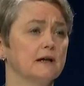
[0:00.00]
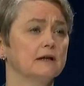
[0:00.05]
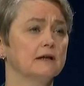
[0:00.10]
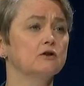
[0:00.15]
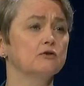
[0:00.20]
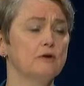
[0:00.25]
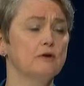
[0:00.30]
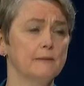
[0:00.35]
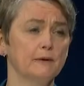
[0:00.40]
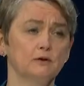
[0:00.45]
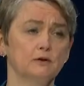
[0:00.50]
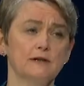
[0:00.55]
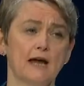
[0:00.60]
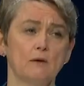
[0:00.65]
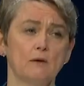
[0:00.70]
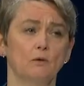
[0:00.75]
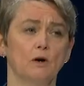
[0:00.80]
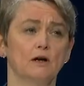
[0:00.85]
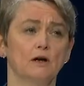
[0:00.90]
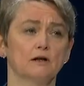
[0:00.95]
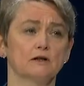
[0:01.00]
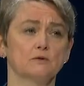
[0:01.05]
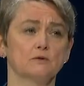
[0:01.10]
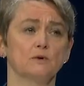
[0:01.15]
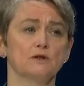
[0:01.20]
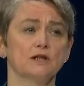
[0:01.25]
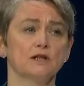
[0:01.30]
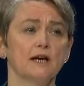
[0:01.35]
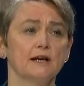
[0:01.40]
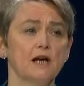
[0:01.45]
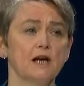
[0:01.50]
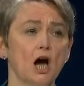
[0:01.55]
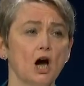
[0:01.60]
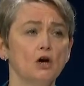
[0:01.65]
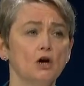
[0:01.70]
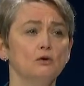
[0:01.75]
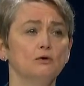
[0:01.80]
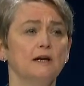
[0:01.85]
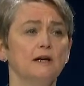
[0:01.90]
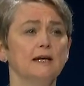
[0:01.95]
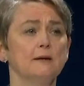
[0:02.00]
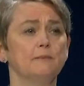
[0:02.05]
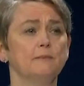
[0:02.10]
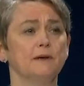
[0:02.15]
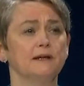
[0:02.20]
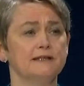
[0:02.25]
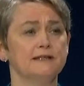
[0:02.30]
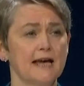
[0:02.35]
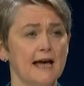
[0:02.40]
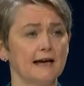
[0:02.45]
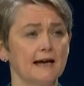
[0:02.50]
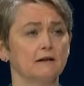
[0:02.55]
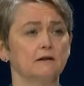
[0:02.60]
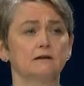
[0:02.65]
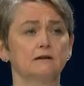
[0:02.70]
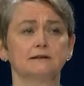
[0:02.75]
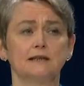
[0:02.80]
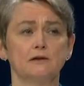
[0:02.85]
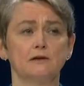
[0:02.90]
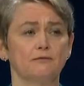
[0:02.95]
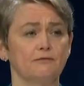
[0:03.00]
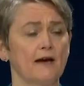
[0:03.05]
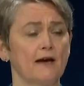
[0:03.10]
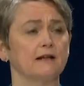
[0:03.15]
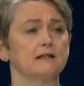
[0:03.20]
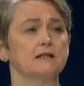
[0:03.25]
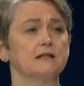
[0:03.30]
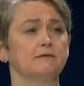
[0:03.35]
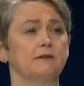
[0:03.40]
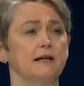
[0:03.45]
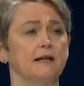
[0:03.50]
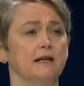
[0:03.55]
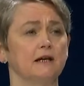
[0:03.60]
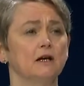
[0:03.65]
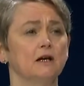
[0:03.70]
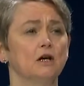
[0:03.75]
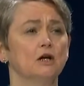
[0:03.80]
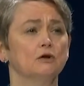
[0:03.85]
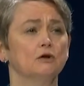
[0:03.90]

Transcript: and criminal networks which can only be tackled effectively